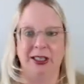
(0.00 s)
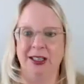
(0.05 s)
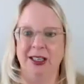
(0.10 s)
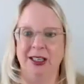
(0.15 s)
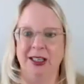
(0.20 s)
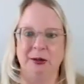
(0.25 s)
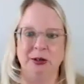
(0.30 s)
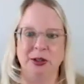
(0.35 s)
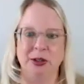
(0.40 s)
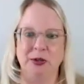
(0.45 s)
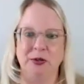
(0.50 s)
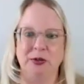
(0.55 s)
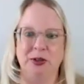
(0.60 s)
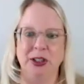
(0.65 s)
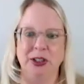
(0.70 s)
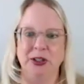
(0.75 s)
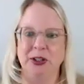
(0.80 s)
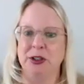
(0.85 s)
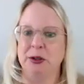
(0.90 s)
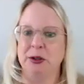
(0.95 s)
And that was
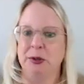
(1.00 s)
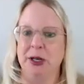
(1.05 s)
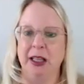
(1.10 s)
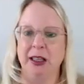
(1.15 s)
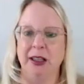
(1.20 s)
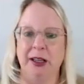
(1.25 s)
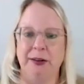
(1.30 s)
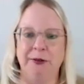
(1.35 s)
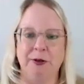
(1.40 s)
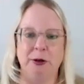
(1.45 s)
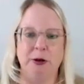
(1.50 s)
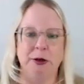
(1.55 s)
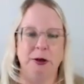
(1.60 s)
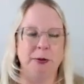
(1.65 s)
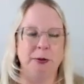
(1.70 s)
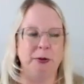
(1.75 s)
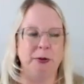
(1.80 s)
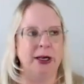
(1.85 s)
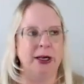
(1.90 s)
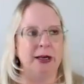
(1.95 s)
fun. So when I left
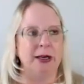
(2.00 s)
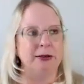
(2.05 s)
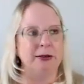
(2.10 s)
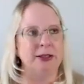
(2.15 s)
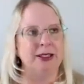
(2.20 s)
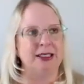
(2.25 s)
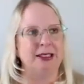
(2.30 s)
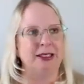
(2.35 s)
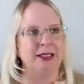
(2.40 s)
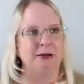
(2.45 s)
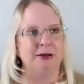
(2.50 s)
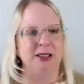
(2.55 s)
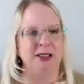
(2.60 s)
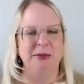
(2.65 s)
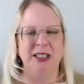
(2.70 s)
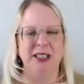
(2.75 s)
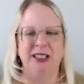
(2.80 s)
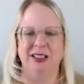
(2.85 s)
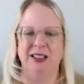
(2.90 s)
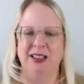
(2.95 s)
corporate, I was like, what
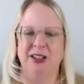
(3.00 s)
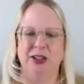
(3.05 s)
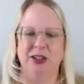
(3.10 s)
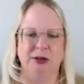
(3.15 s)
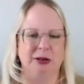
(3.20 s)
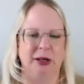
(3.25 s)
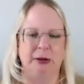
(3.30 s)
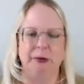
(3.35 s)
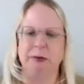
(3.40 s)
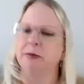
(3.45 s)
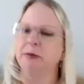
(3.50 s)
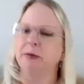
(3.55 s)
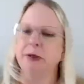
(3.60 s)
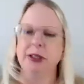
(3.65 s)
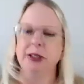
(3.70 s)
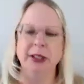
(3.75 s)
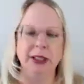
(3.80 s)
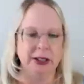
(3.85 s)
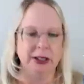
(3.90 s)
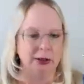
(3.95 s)
am I going to do? I
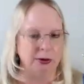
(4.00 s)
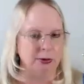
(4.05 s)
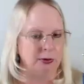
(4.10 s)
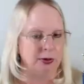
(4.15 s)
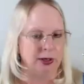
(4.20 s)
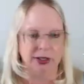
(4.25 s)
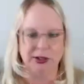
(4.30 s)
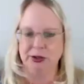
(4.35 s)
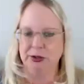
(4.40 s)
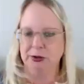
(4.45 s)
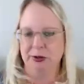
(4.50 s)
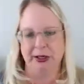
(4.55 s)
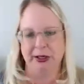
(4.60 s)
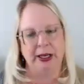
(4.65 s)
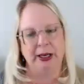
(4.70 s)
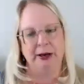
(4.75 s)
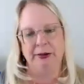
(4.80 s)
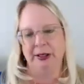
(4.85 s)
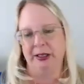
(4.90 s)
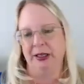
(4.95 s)
really don't want to do
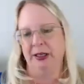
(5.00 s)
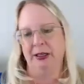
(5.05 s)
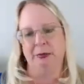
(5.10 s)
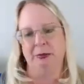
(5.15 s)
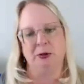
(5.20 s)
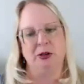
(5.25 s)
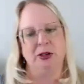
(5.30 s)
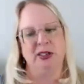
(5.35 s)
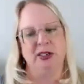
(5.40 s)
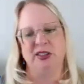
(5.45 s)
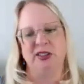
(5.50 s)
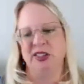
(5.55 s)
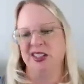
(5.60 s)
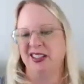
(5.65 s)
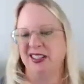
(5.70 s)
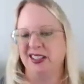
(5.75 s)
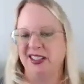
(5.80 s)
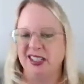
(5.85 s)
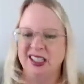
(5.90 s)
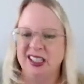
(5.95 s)
accounting anymore. I was
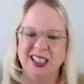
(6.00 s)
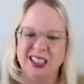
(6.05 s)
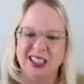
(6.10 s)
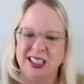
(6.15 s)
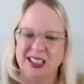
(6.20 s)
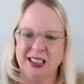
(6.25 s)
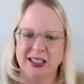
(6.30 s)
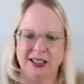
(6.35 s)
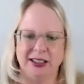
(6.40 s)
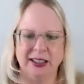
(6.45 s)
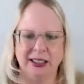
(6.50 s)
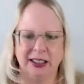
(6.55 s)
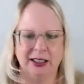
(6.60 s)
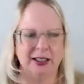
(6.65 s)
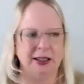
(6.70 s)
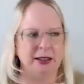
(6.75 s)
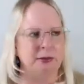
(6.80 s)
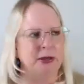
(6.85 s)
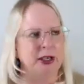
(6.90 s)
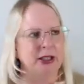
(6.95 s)
just sick
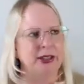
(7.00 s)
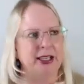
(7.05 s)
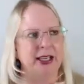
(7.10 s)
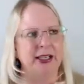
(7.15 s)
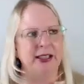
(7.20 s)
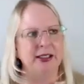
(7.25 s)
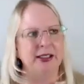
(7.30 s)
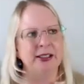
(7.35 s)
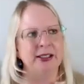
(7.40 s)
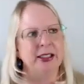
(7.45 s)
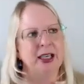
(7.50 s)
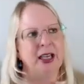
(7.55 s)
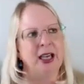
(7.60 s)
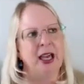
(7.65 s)
of the month end.